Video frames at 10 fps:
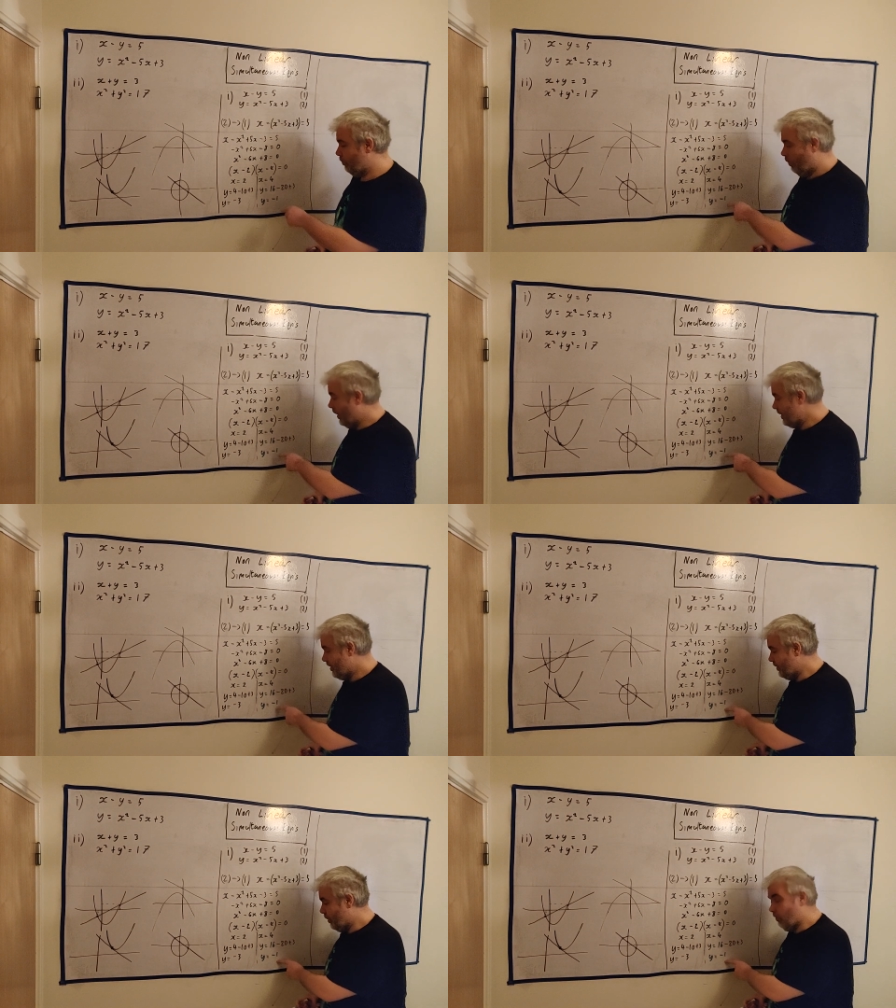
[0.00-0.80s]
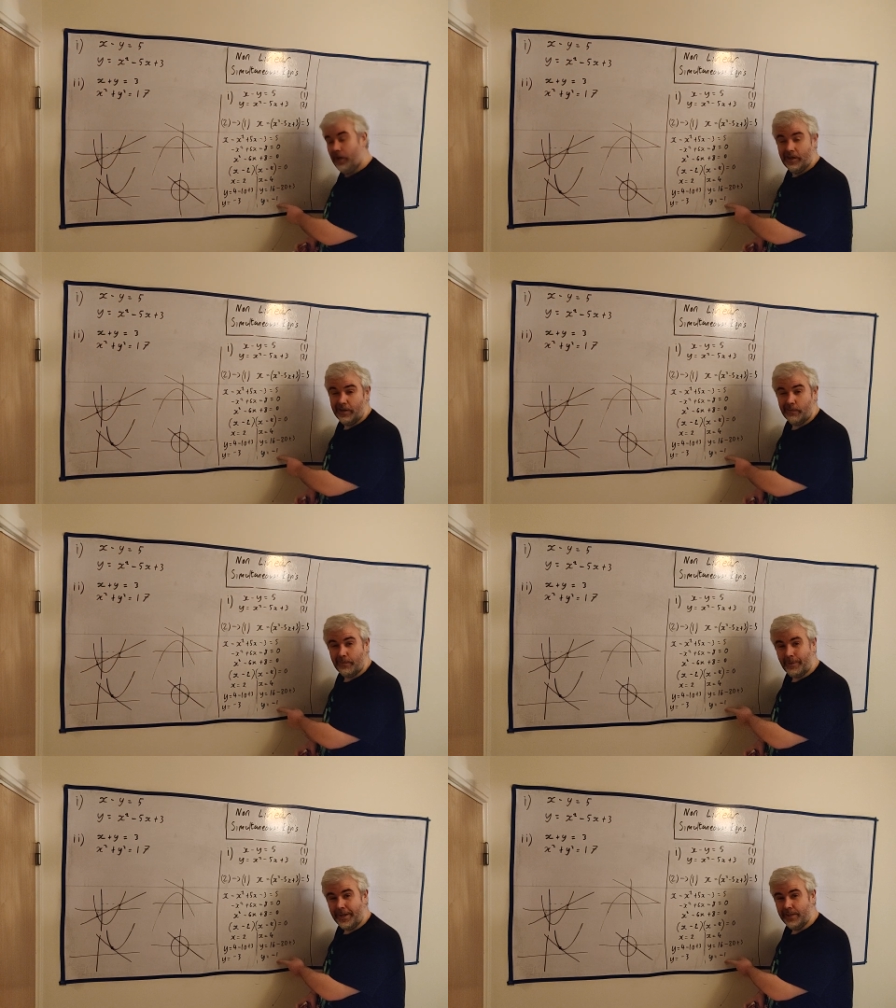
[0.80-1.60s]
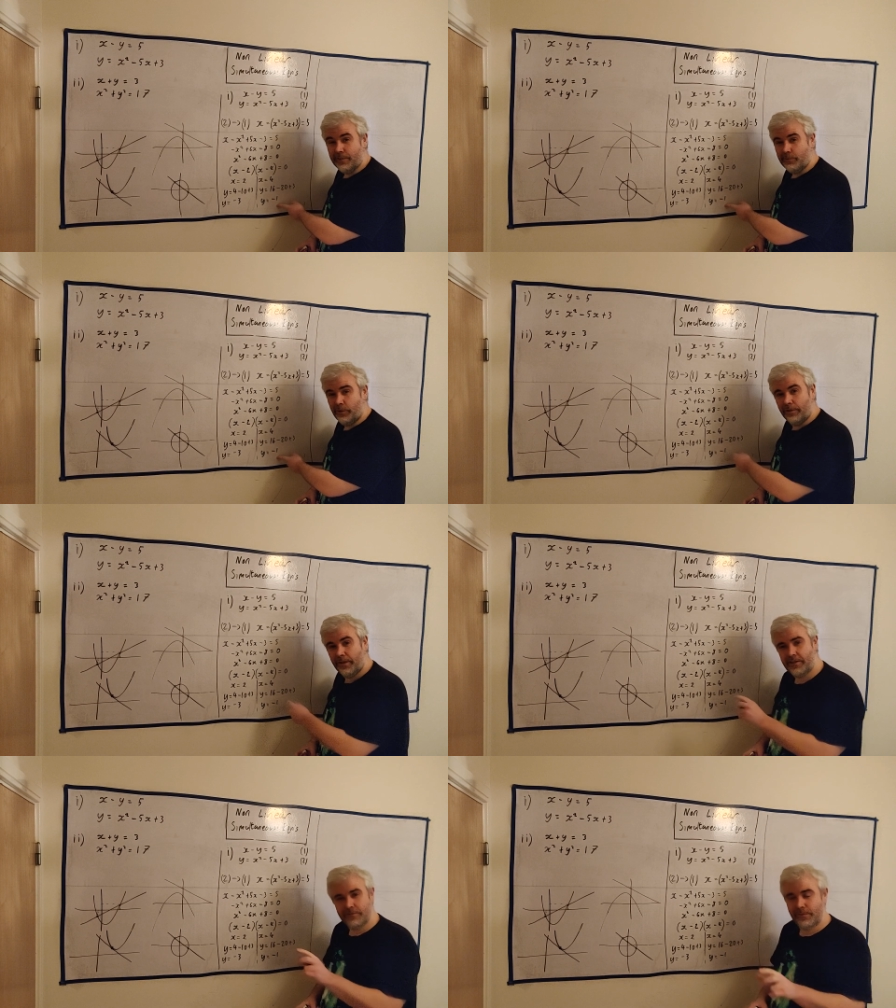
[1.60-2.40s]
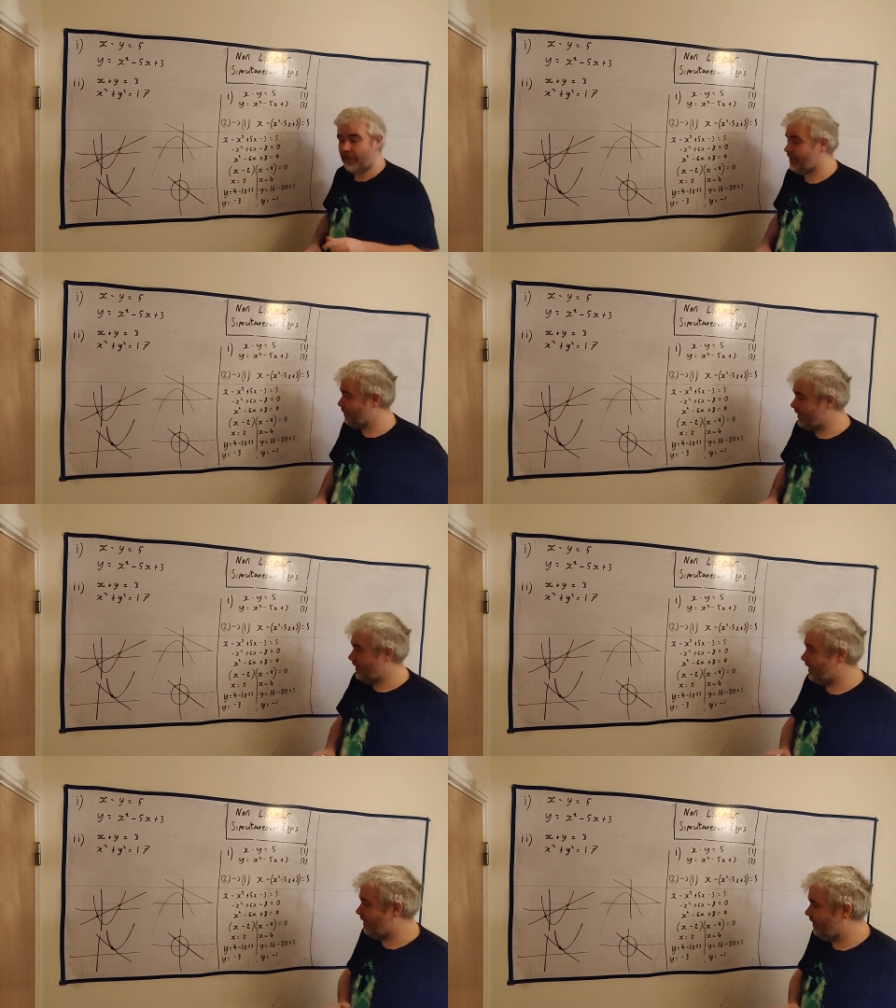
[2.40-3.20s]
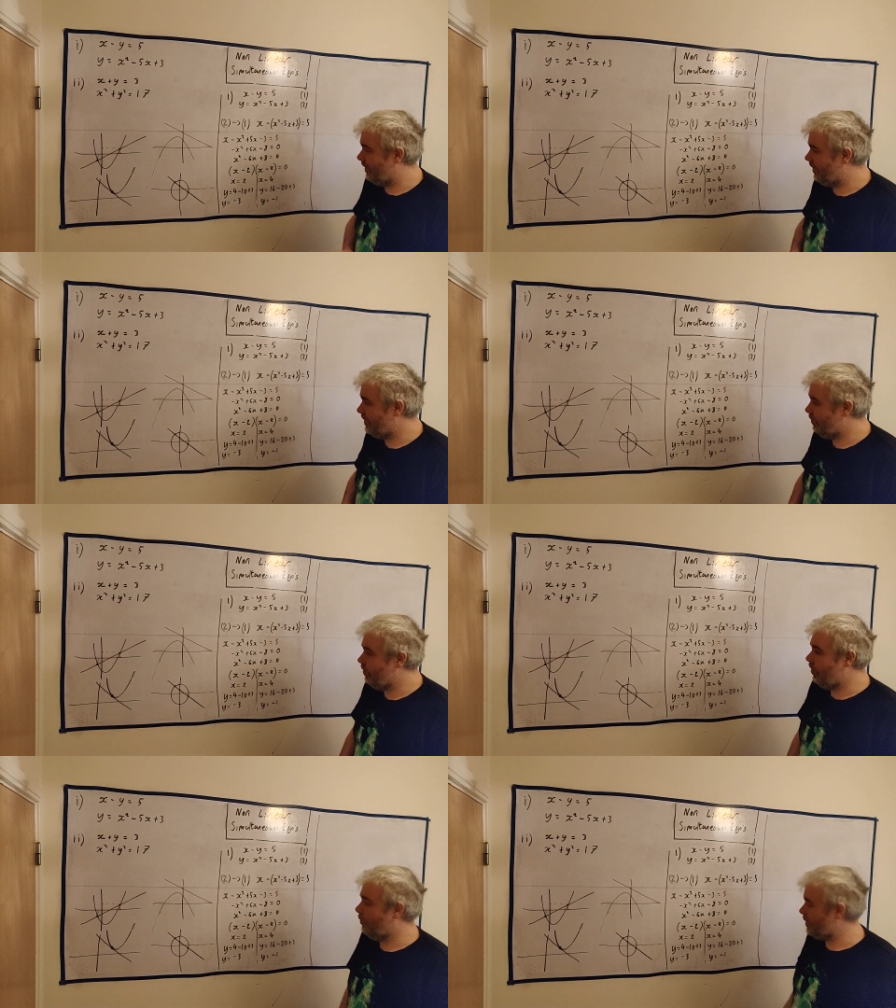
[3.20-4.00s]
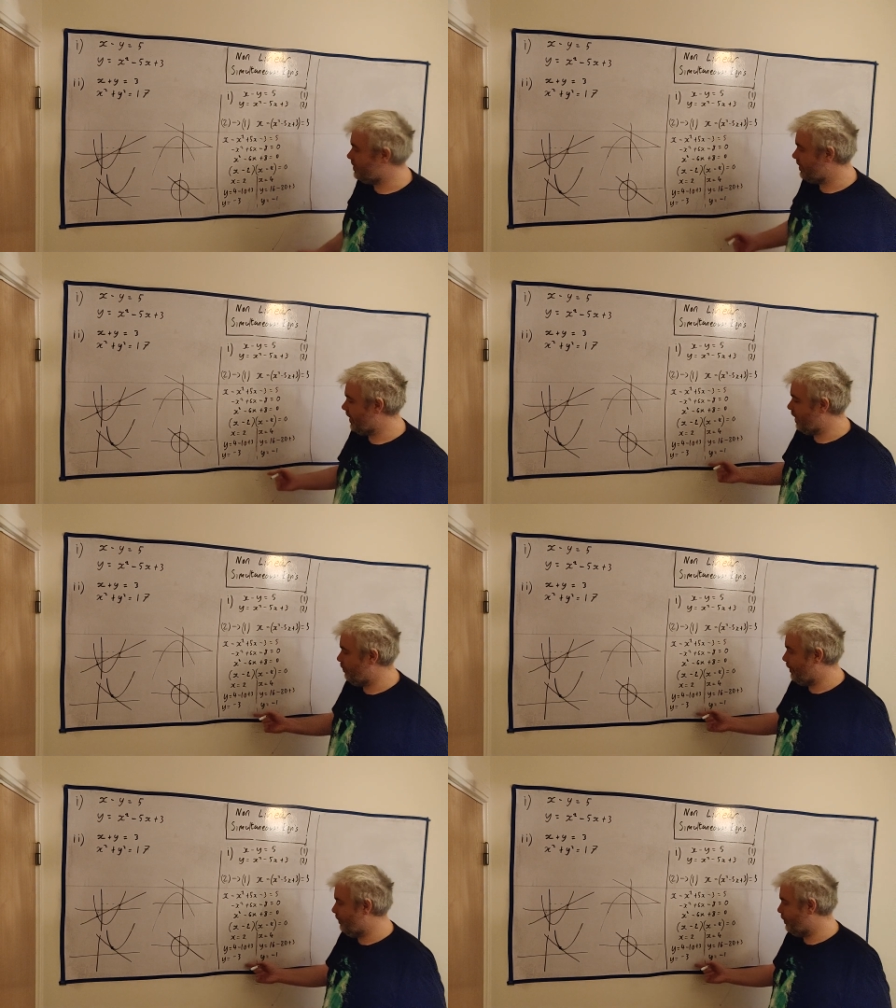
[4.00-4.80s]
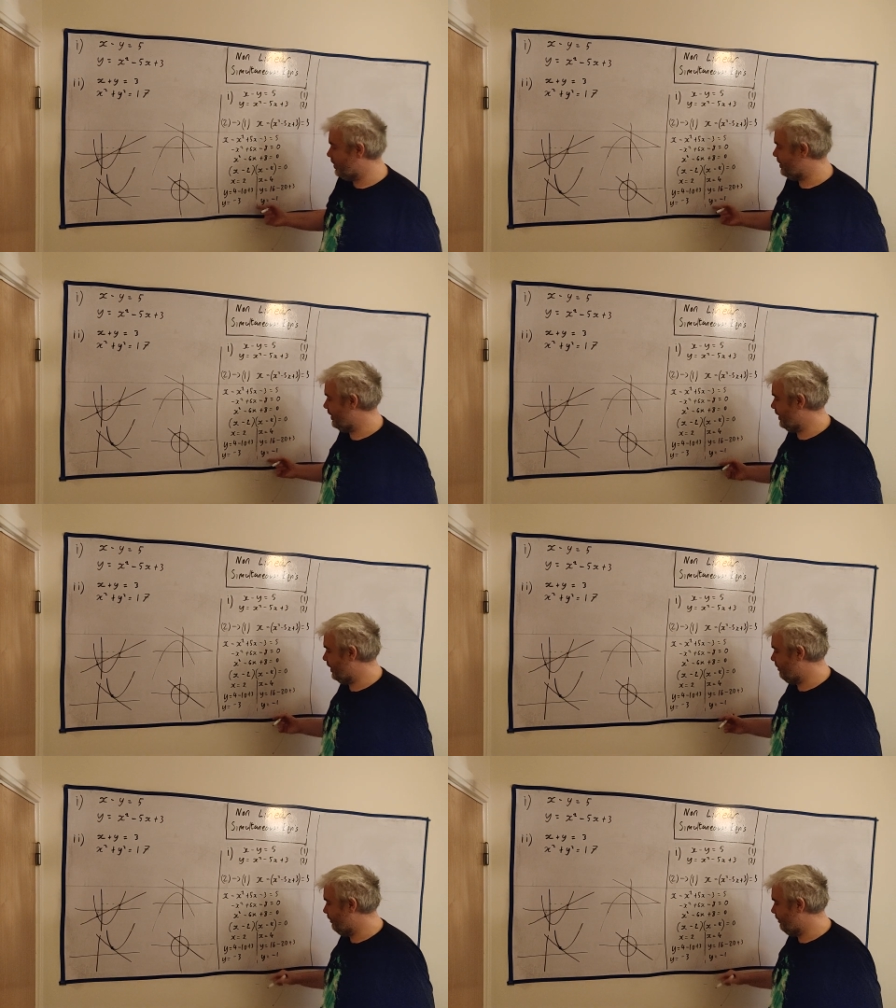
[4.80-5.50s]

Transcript: y can no longer be minus 1. I just wanted to make that clear. I don't always remember to say that.